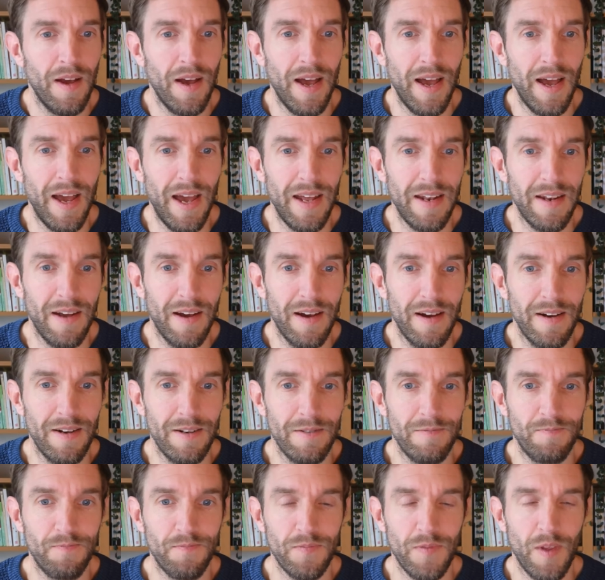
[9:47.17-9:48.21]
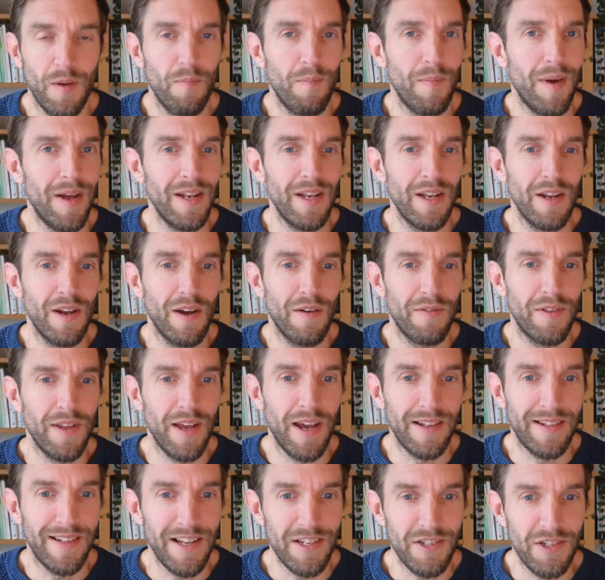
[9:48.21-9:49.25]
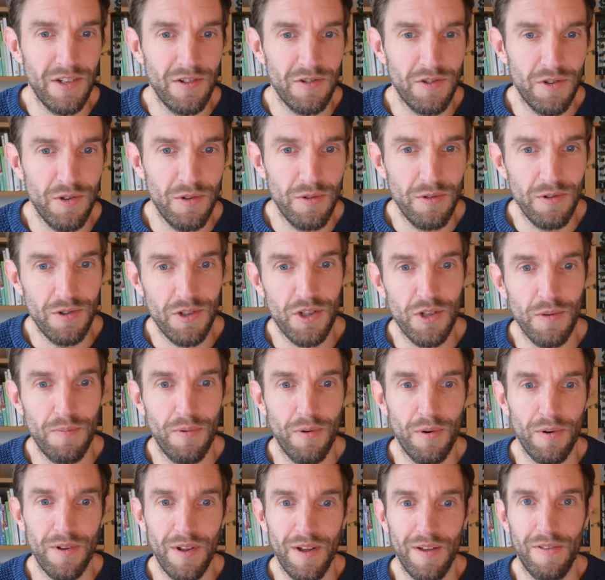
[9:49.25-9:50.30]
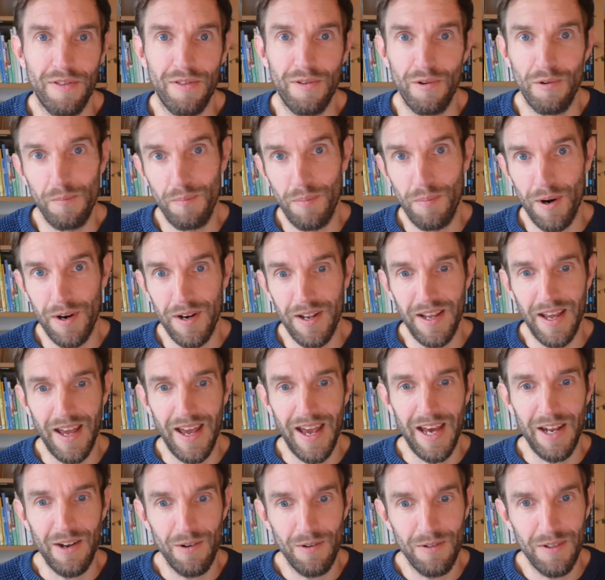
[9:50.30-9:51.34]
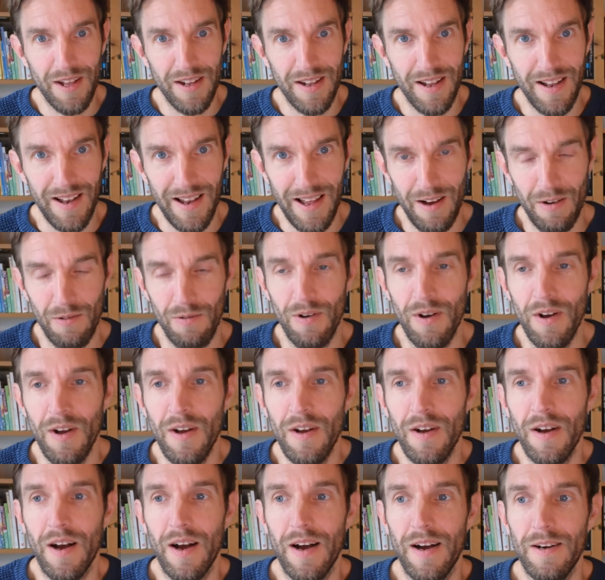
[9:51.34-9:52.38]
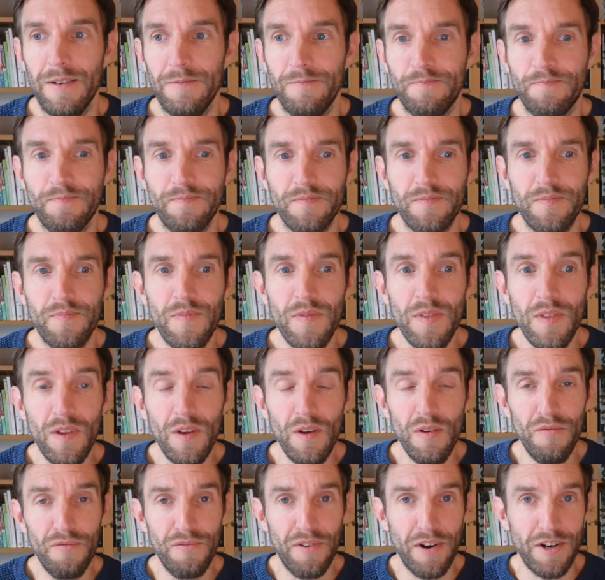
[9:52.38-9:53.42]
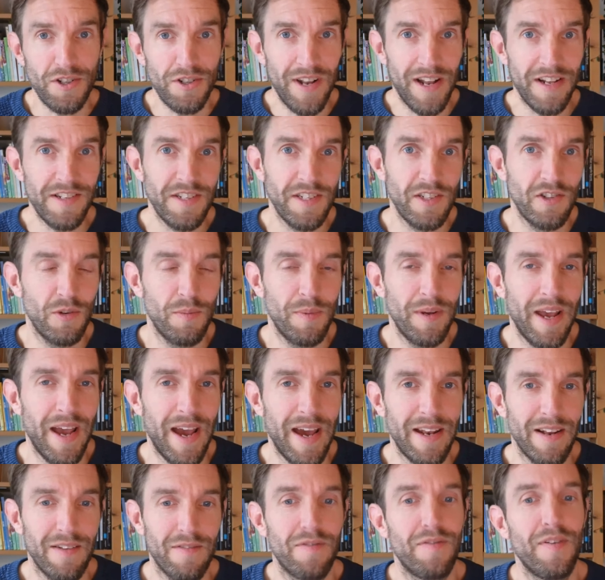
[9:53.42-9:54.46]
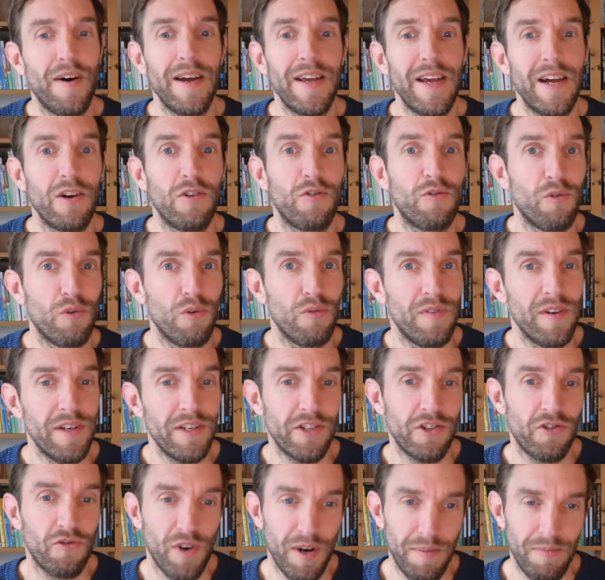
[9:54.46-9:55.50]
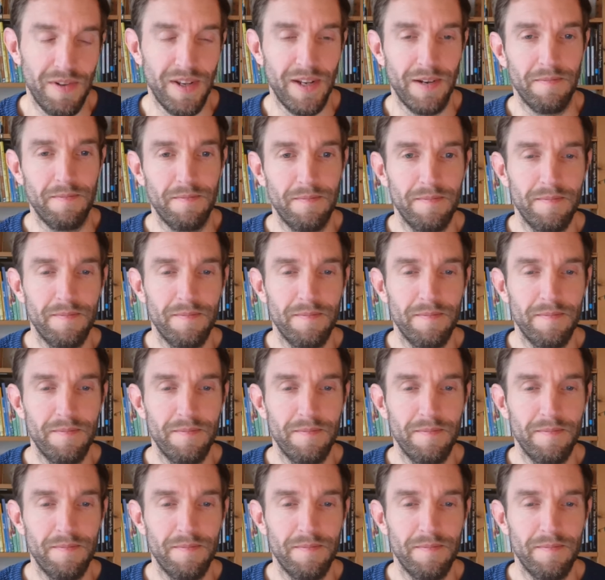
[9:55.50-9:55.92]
And um, many of the Atlassian tools support a third-party add-on that allow um, functionality to be added via Groovy scripting.